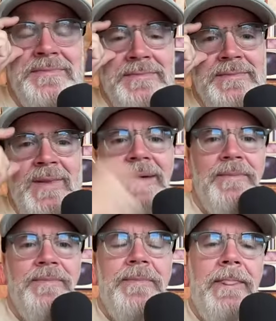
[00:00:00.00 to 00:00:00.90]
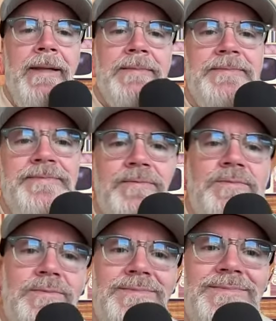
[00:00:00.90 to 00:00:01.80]
Anyway, it worked out. I, I
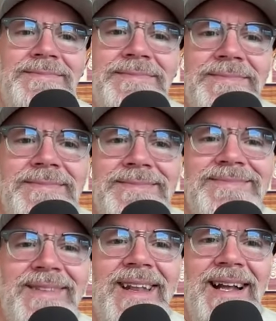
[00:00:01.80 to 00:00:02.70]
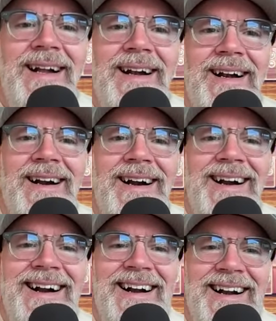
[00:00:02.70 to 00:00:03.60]
pulled out the drawbars, I played the
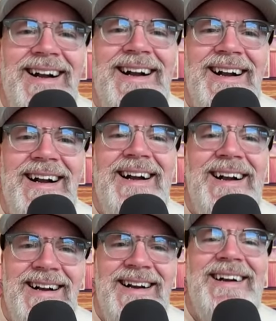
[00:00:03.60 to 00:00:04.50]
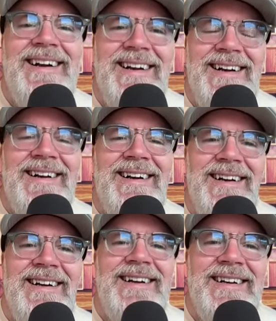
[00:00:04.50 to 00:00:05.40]
key, the right notes, and everybody
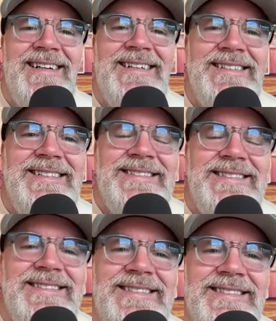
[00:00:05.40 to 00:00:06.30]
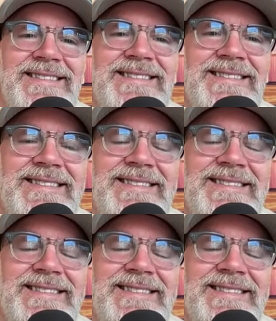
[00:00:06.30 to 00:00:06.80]
was pretty happy. I think.